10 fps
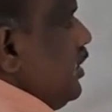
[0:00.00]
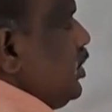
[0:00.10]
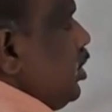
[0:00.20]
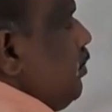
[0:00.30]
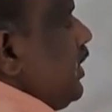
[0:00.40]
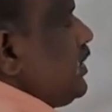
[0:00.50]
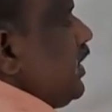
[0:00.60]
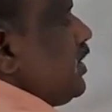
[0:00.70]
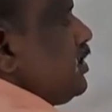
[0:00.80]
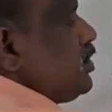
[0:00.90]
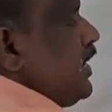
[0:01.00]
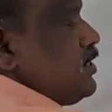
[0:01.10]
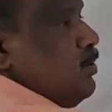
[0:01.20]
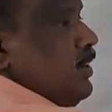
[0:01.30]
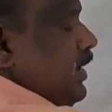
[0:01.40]
0 because here is also
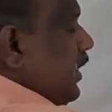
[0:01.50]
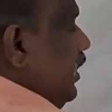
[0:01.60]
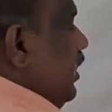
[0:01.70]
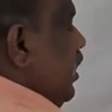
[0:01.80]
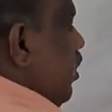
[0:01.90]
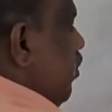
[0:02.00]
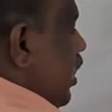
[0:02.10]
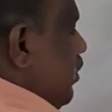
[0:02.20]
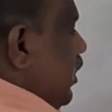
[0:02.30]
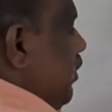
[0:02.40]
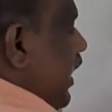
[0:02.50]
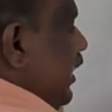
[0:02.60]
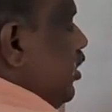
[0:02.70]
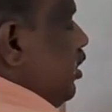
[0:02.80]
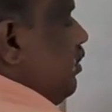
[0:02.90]
S only. What about the
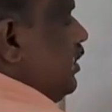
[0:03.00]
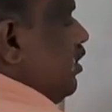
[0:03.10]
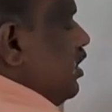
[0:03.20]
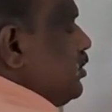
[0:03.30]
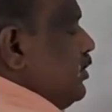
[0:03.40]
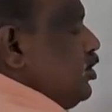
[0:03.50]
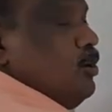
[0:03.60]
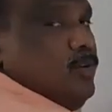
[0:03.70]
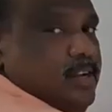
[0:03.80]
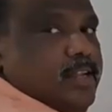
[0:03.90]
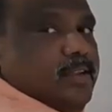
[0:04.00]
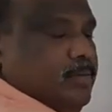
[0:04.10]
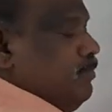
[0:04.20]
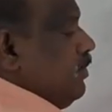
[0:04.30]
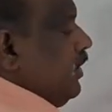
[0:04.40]
magnetic number? That will also be 0 only.
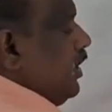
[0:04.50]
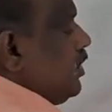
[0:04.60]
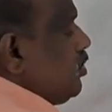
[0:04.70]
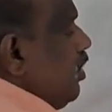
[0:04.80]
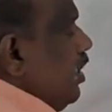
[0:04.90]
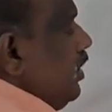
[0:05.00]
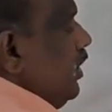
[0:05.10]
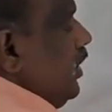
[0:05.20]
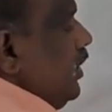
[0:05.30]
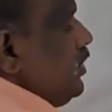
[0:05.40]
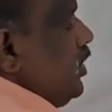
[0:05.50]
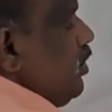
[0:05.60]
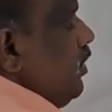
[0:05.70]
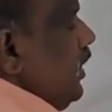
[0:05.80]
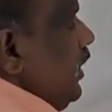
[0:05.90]
Here also what? 0
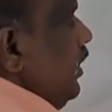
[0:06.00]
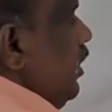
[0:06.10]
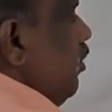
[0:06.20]
only.